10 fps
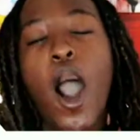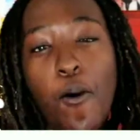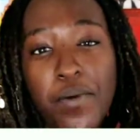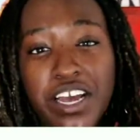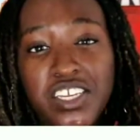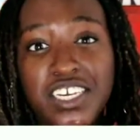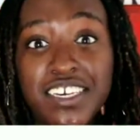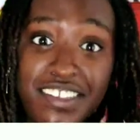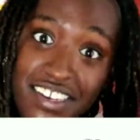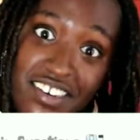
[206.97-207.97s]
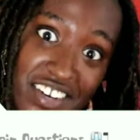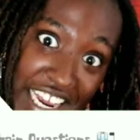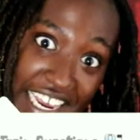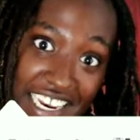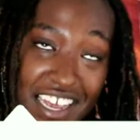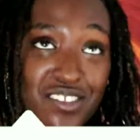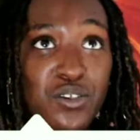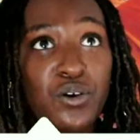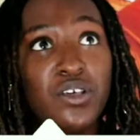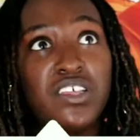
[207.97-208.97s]
How much is the train?
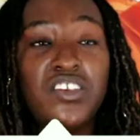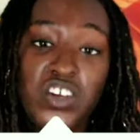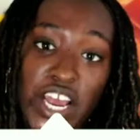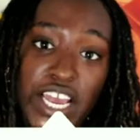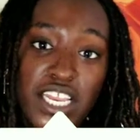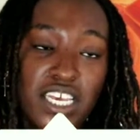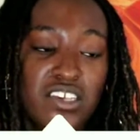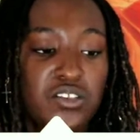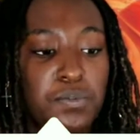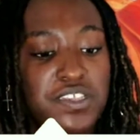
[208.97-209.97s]
So the train is